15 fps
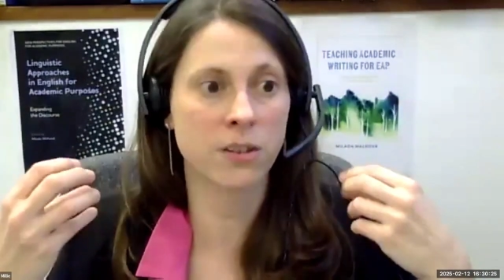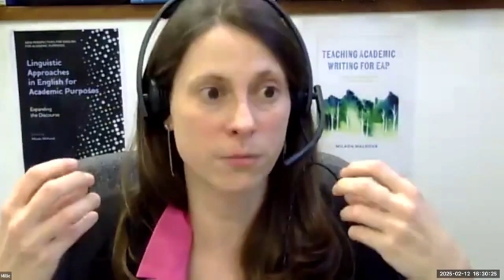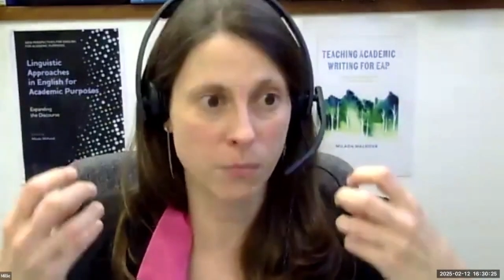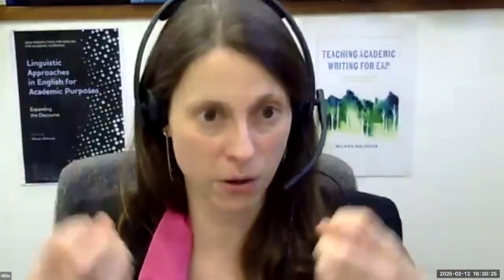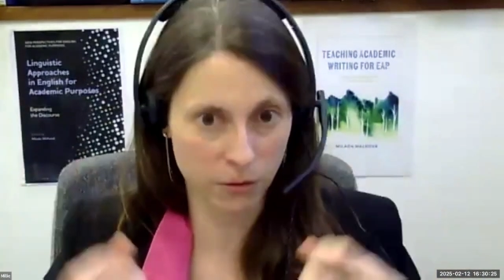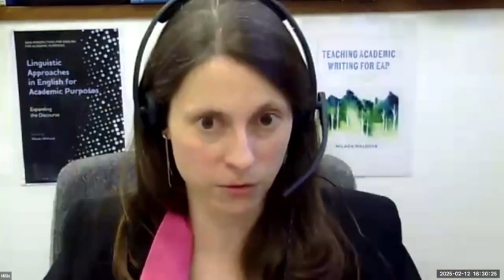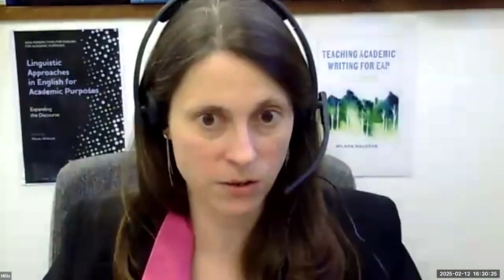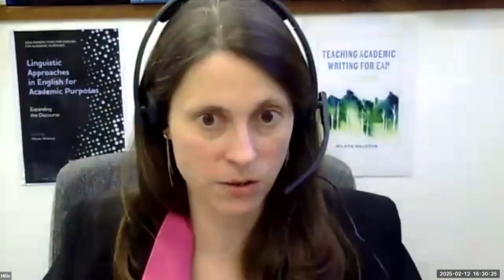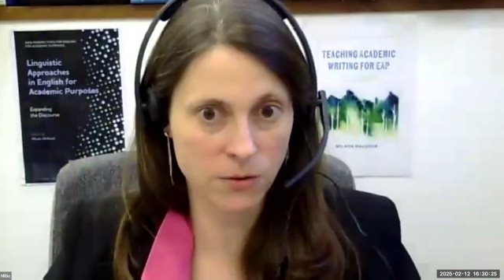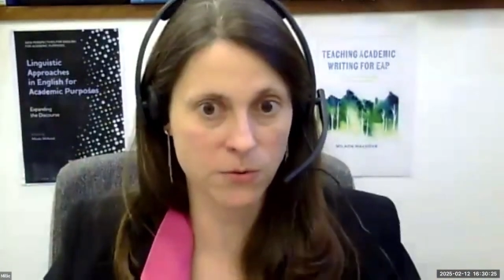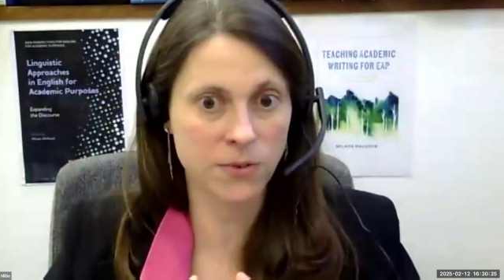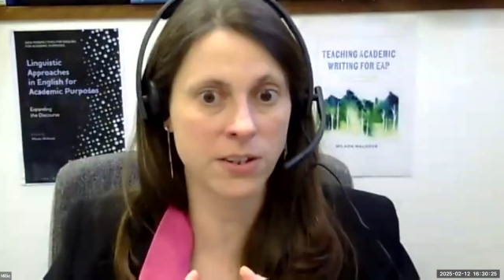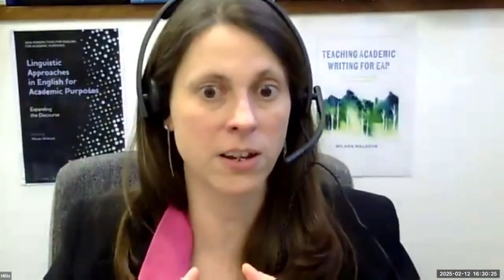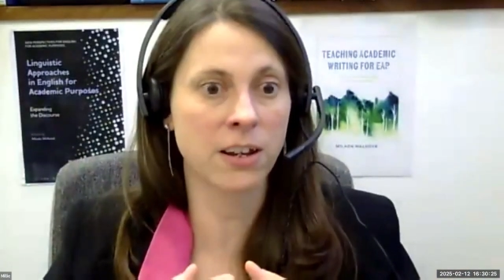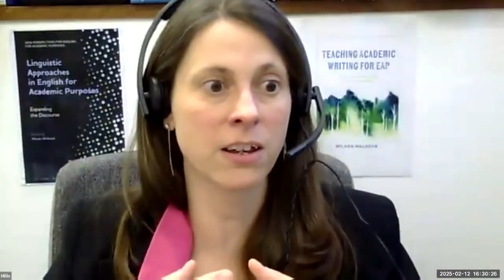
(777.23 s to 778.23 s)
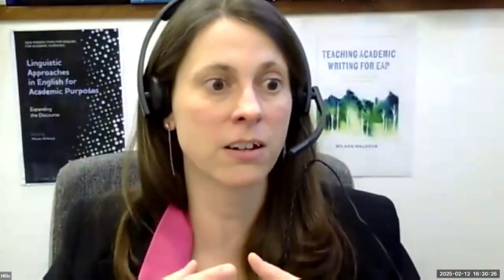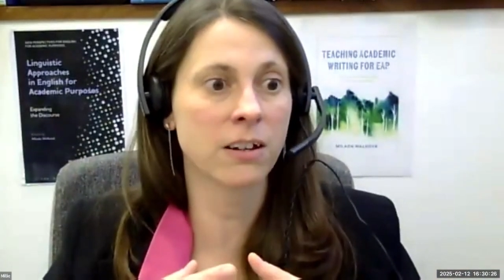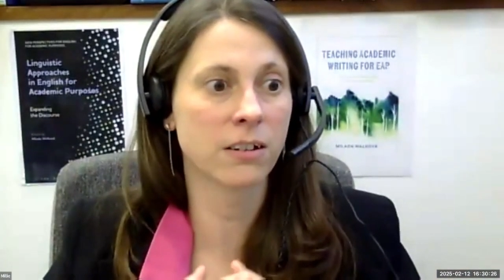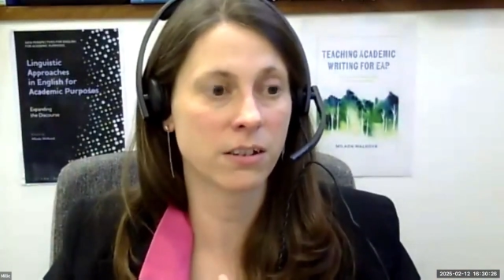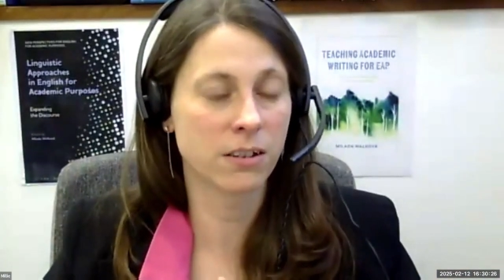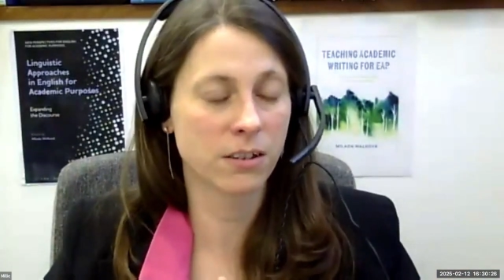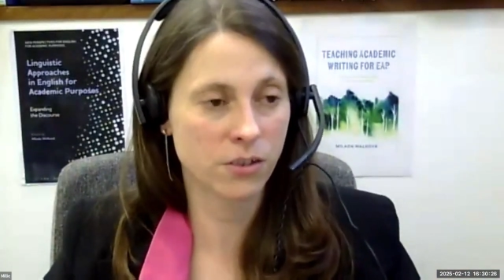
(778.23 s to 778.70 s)
It's about using
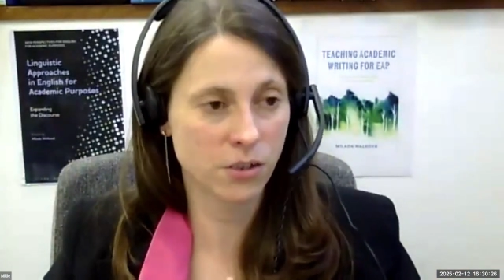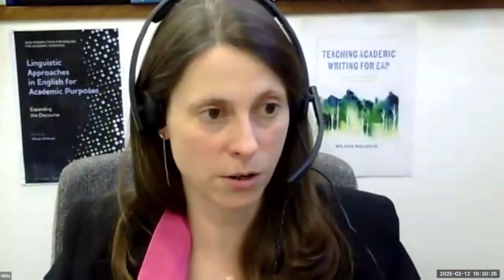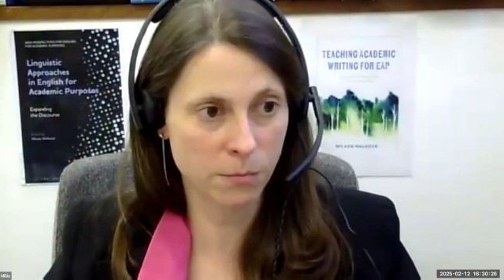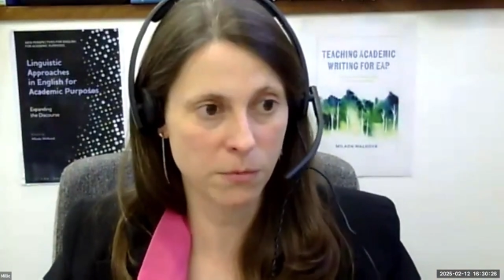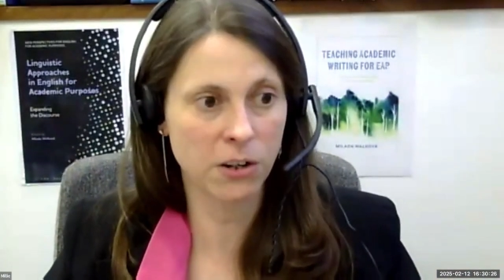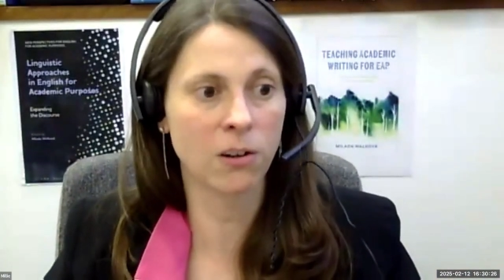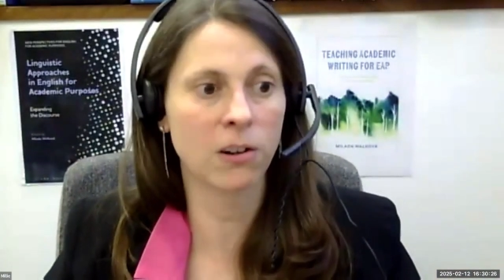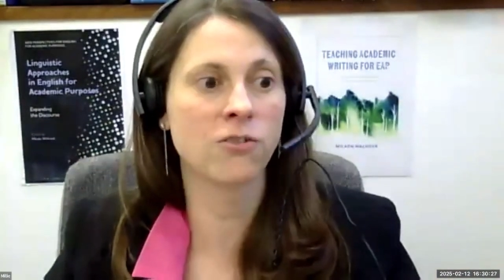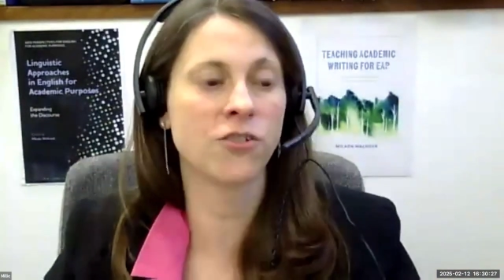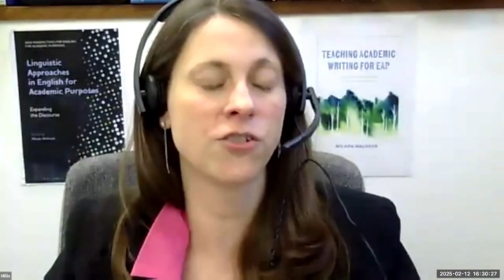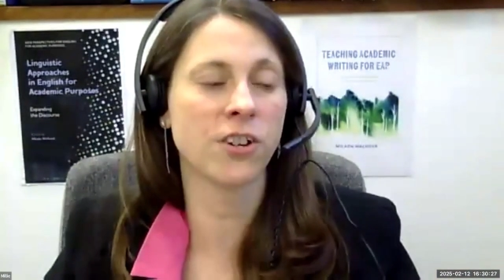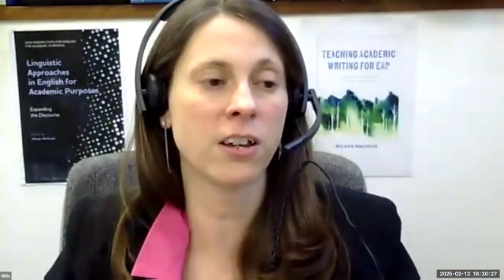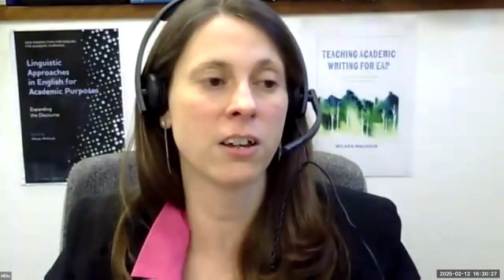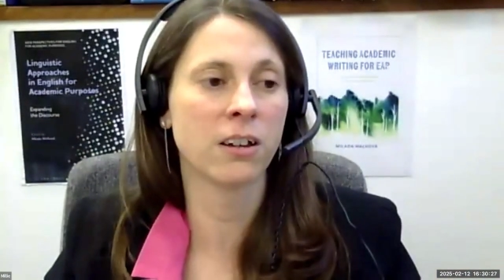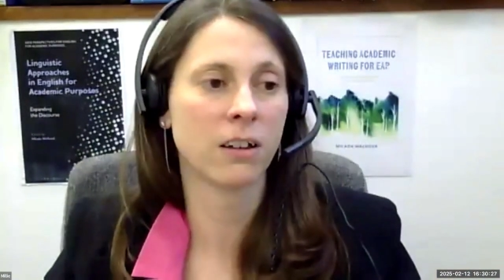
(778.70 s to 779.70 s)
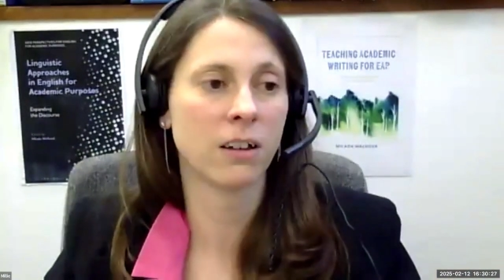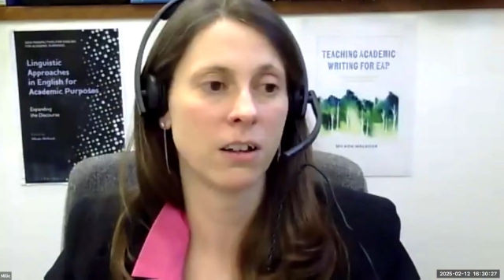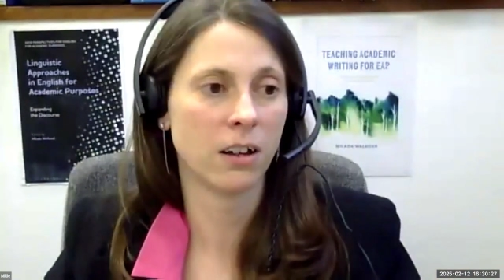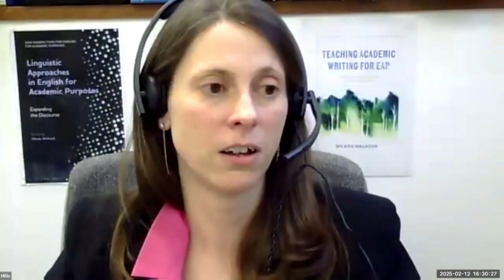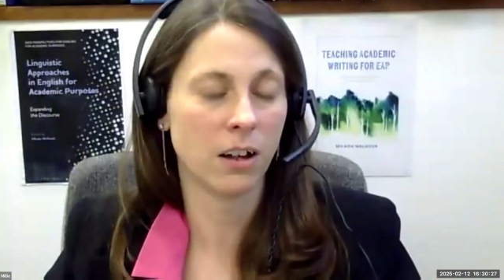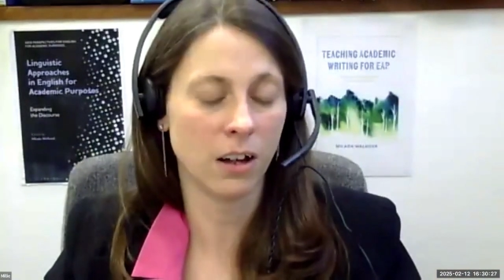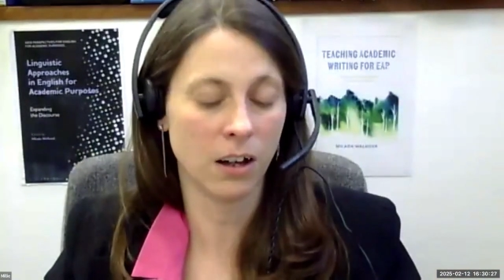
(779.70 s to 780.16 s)
terminology
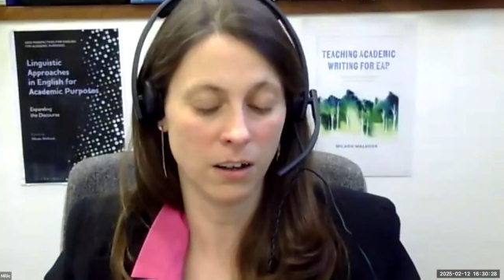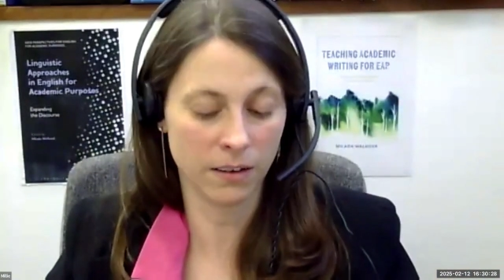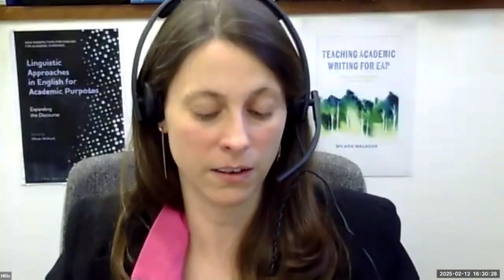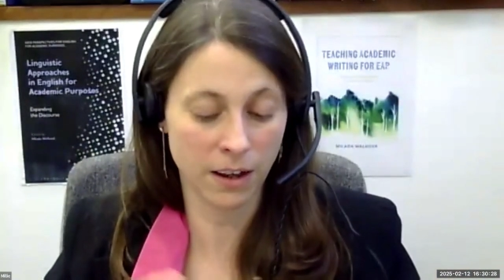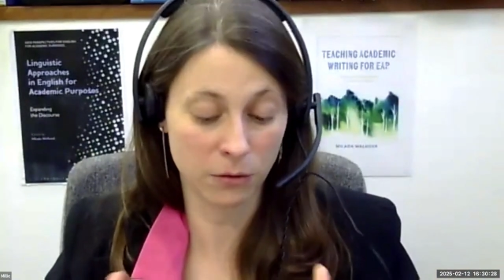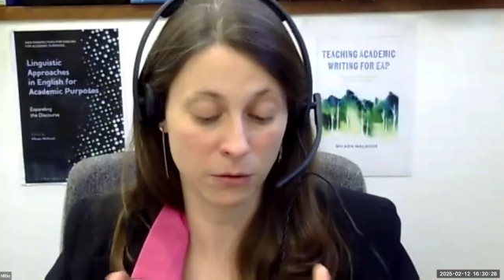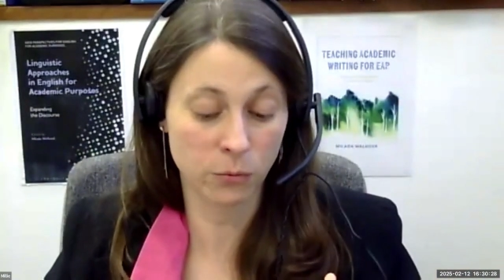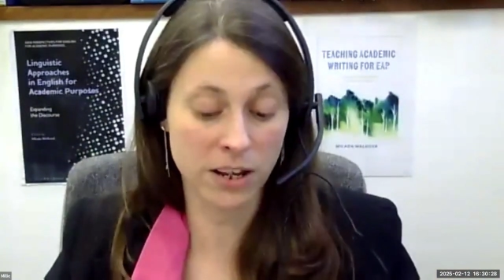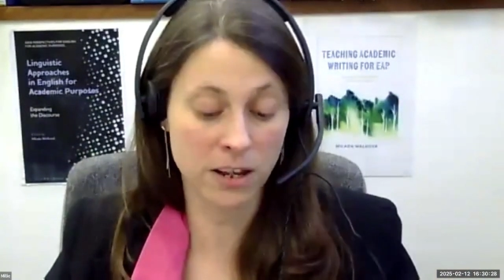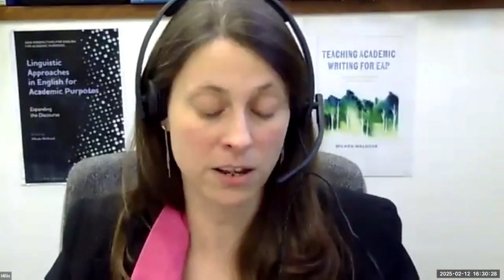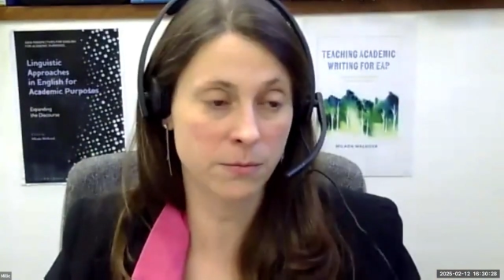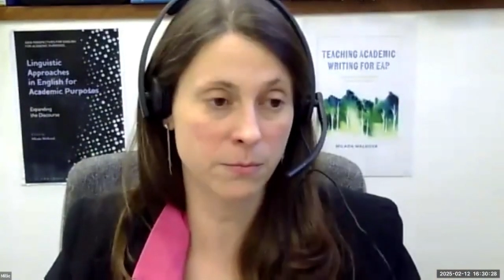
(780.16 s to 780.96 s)
that we